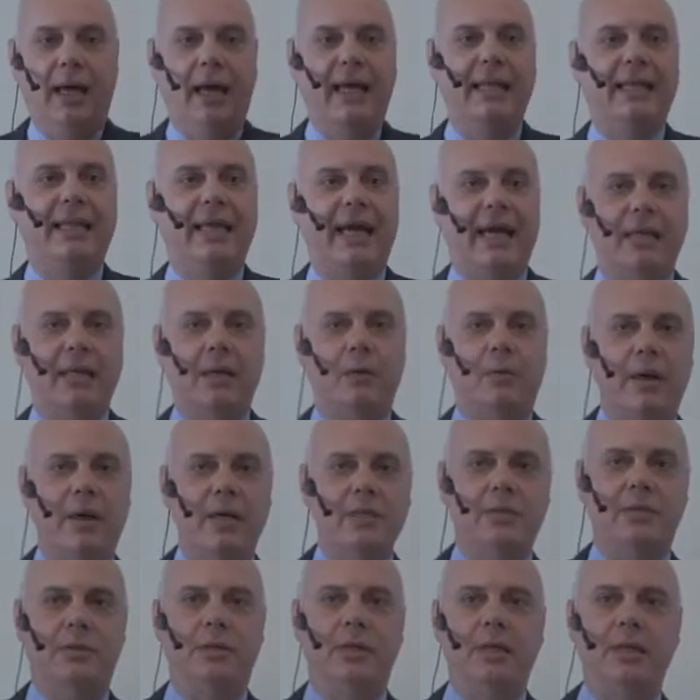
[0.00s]
And the other
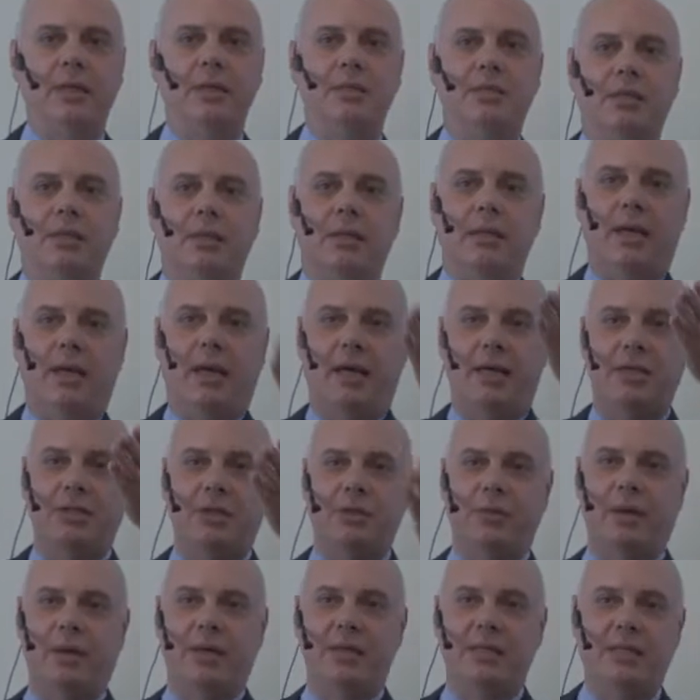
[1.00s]
question is, as
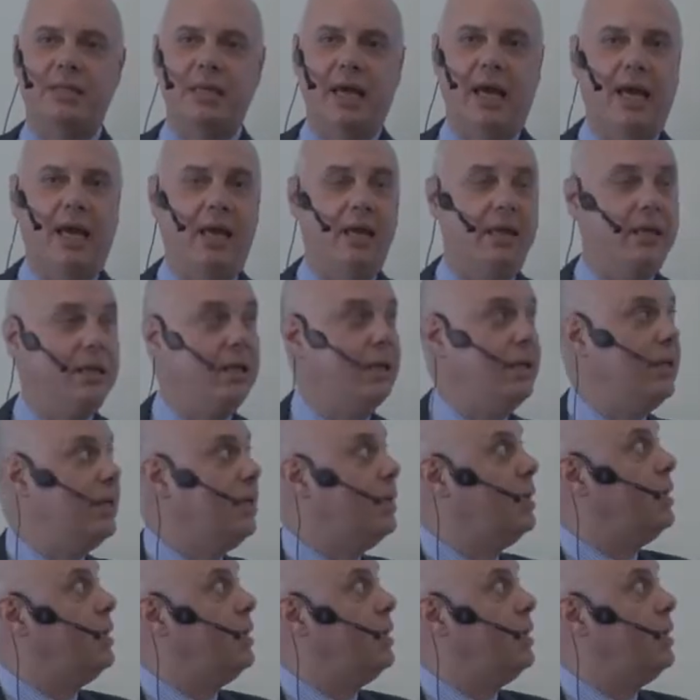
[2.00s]
you were saying,